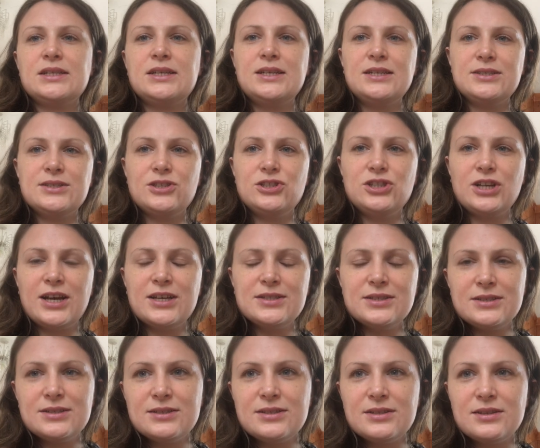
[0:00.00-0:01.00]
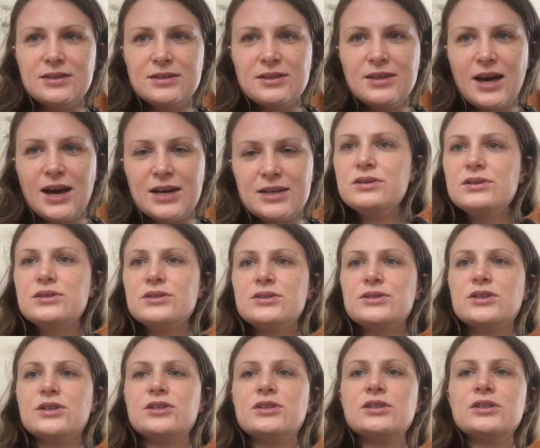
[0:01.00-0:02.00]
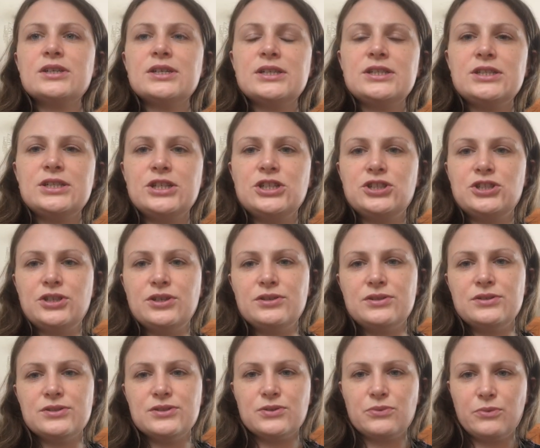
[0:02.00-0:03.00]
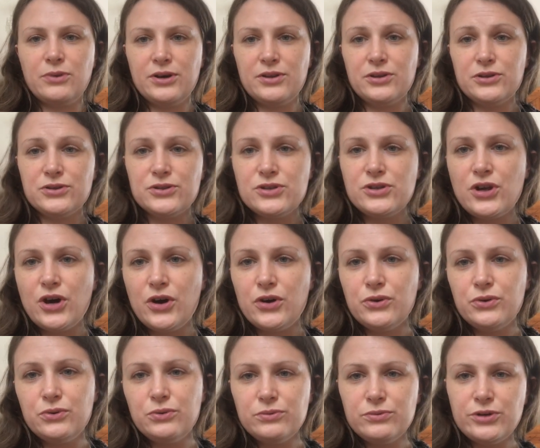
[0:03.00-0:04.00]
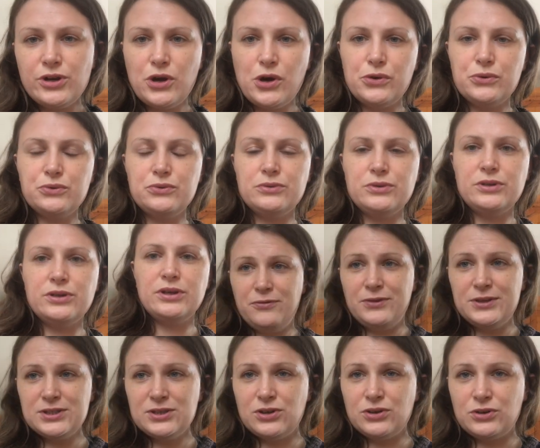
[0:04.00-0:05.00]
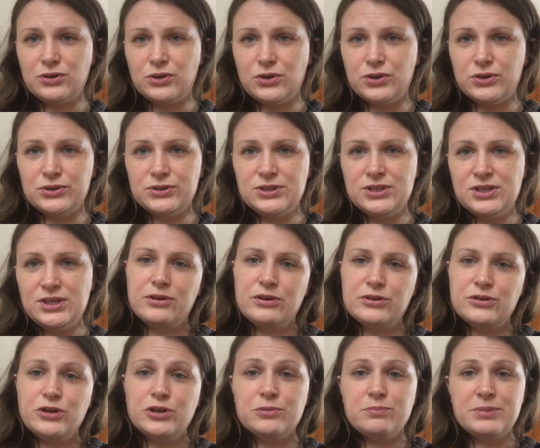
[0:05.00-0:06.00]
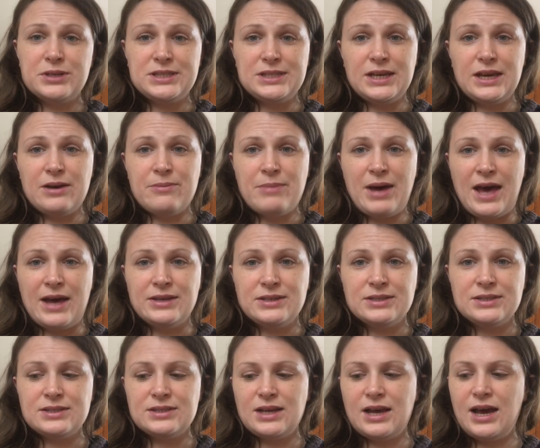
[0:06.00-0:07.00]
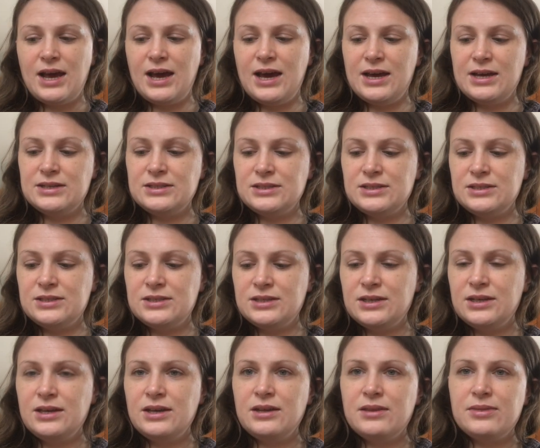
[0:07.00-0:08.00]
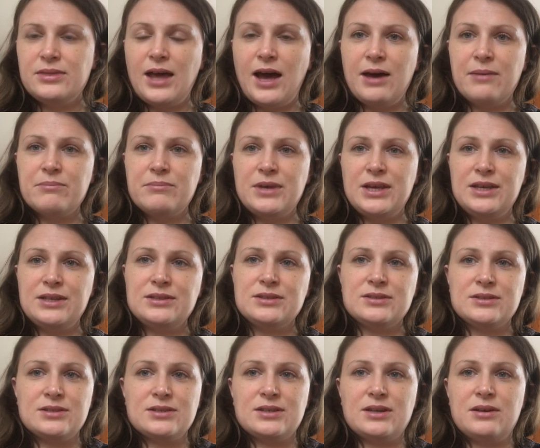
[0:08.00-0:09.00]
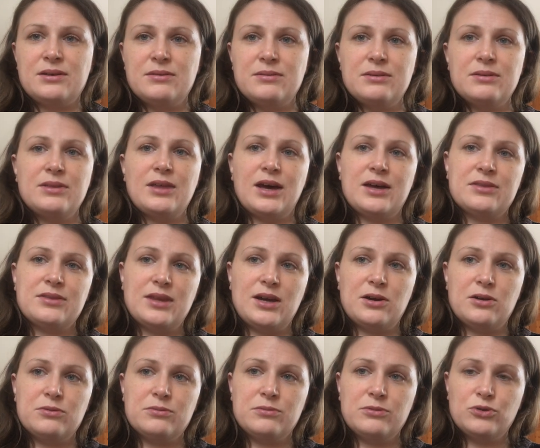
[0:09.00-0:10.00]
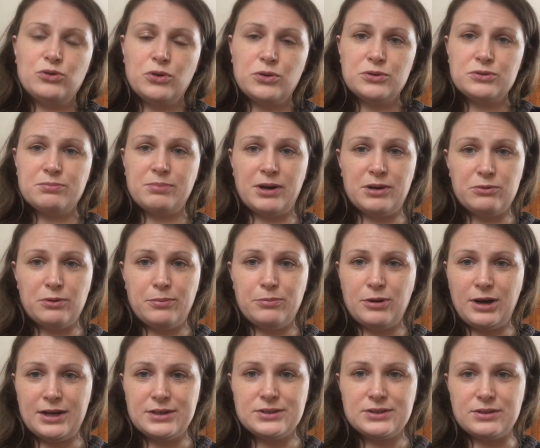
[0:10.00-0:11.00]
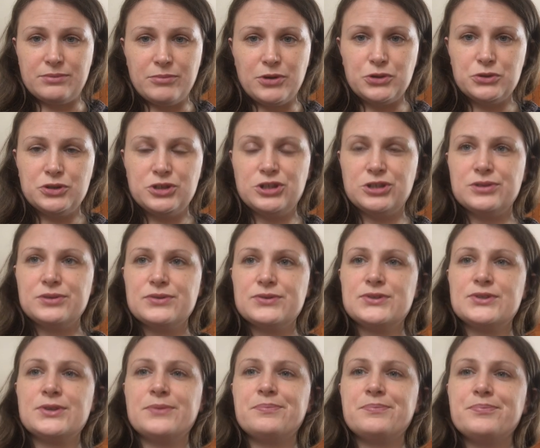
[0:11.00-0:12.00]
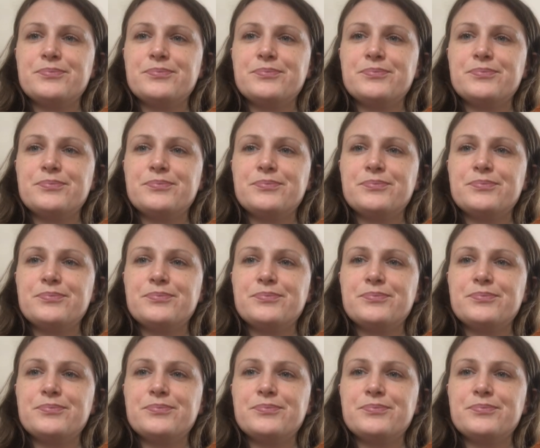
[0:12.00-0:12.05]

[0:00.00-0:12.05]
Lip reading: he suggests that certain conditions where there's no known physical cause could be TMS, and that means that they're caused by repressed emotions.